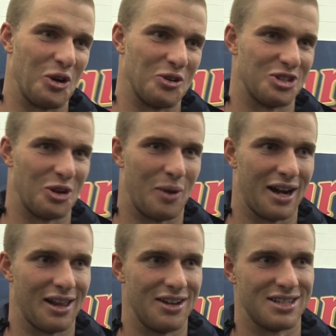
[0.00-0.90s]
good. It was sort of
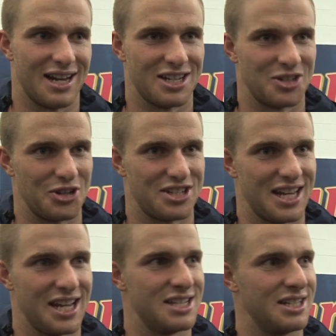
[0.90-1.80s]
one of those uh, sort of
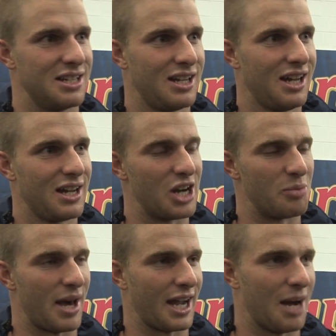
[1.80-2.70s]
stingers, and
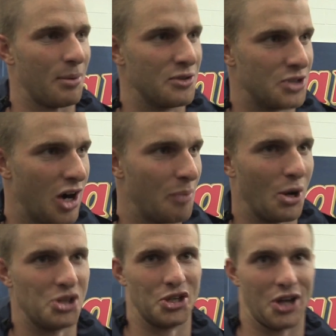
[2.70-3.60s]
got back up and it was all right. I
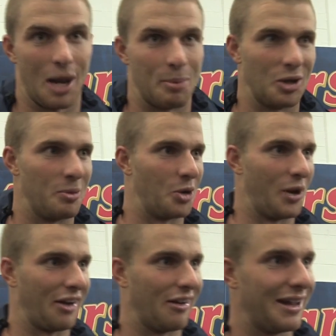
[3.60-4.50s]
probably should have got up a little bit
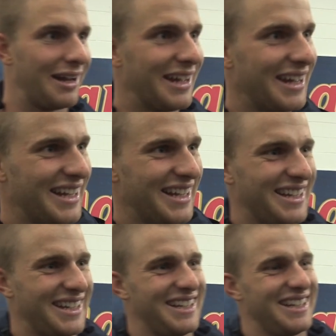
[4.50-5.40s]
quicker, I
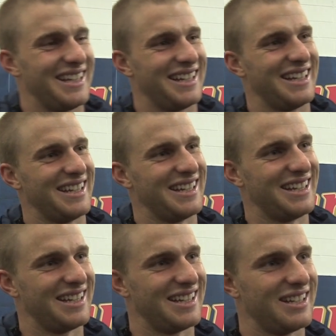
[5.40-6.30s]
think. Is it a
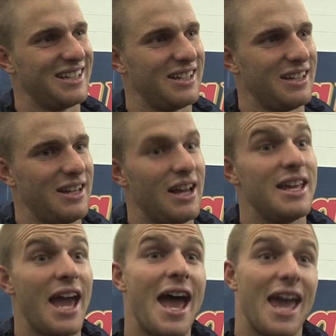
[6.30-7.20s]
relief?
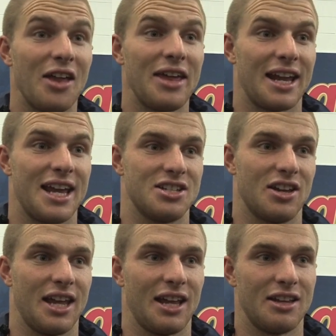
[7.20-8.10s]
Yeah, yeah, I think it is.
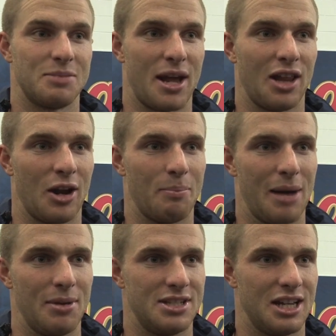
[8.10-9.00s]
I think there's been a lot of
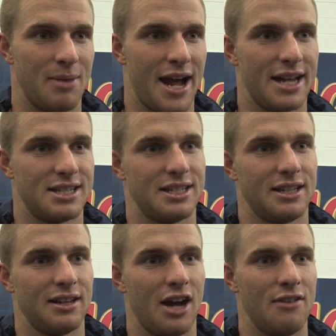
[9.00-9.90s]
publicity about us
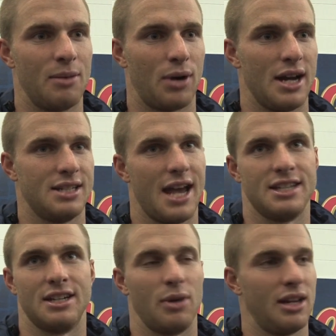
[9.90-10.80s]
over the
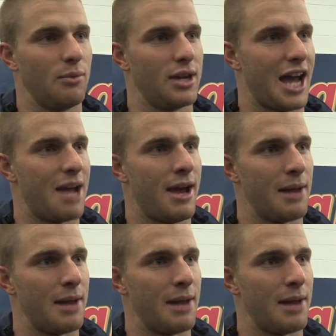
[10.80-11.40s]
pre-season. We, we came